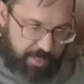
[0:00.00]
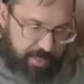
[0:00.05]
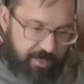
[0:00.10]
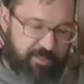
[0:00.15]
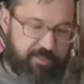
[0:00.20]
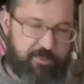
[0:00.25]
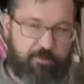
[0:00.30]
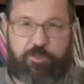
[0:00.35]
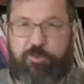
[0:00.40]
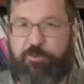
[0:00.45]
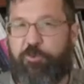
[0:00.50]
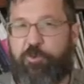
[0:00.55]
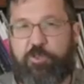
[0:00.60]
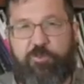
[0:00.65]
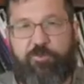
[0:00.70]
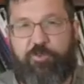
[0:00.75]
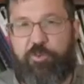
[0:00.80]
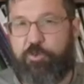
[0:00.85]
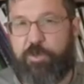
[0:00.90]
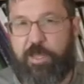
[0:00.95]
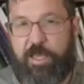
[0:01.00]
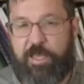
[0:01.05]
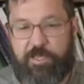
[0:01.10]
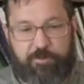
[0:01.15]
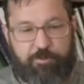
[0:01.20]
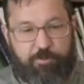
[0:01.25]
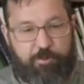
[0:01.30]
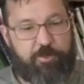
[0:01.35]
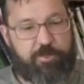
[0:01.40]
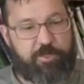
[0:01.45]
because those first few
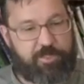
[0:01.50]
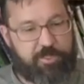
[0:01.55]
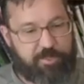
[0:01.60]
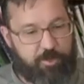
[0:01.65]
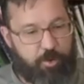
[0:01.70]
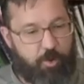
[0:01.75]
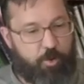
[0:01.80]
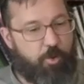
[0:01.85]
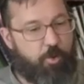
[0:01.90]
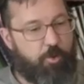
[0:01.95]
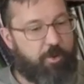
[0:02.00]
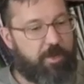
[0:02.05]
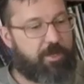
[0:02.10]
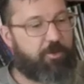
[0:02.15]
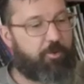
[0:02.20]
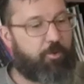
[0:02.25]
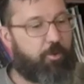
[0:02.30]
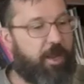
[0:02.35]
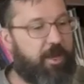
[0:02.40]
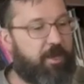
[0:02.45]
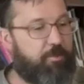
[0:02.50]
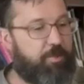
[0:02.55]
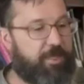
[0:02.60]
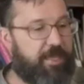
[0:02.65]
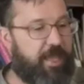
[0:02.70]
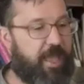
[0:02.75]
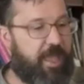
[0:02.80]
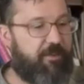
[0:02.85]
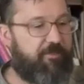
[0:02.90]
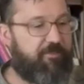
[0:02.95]
days were so
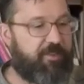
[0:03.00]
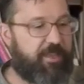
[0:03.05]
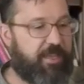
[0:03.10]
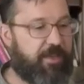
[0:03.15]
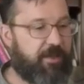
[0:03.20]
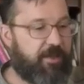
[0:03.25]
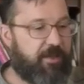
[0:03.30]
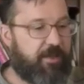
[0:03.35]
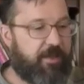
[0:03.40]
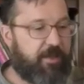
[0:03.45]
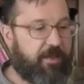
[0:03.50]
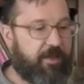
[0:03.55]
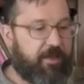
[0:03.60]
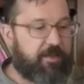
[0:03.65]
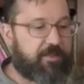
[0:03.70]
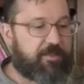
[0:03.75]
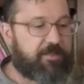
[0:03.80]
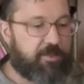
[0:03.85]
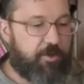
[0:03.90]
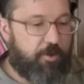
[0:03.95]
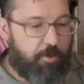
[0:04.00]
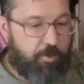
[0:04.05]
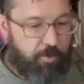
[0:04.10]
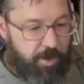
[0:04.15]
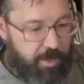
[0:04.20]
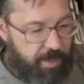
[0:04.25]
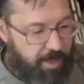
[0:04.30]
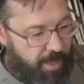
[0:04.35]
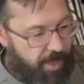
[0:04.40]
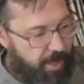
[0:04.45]
incredibly heavy.
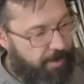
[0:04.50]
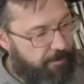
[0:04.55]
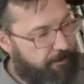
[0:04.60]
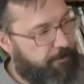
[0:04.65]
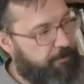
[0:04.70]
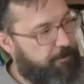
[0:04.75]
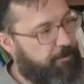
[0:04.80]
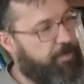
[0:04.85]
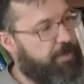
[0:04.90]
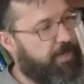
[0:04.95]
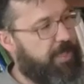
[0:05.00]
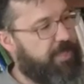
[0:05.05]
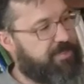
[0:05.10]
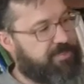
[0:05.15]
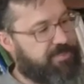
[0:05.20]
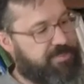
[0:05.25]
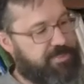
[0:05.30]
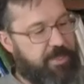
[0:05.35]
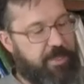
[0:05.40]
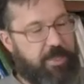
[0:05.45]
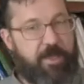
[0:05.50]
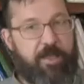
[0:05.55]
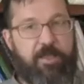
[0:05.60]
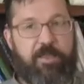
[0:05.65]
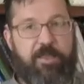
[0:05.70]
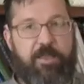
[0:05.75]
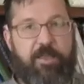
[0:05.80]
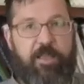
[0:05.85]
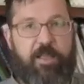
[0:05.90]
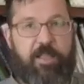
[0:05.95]
So let's
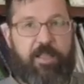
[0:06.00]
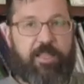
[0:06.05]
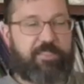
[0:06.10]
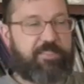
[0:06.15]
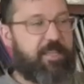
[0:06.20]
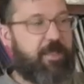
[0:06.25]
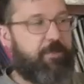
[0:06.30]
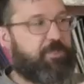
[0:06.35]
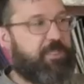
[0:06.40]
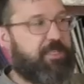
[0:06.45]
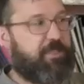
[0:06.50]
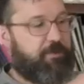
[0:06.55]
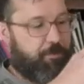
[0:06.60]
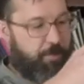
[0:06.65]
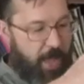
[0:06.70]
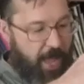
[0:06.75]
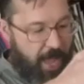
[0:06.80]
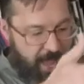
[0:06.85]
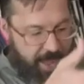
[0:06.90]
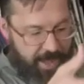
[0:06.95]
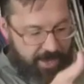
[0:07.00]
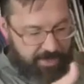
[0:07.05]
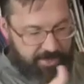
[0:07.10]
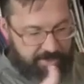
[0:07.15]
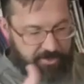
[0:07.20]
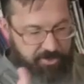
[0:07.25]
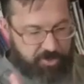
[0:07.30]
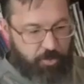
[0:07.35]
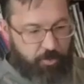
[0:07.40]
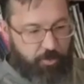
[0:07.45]
empty the pack
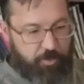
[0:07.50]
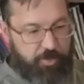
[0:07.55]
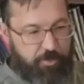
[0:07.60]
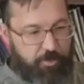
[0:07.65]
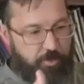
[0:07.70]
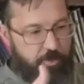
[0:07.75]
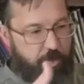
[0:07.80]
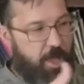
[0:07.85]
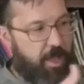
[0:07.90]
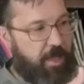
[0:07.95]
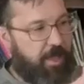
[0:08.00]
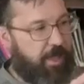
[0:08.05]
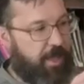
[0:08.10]
and show you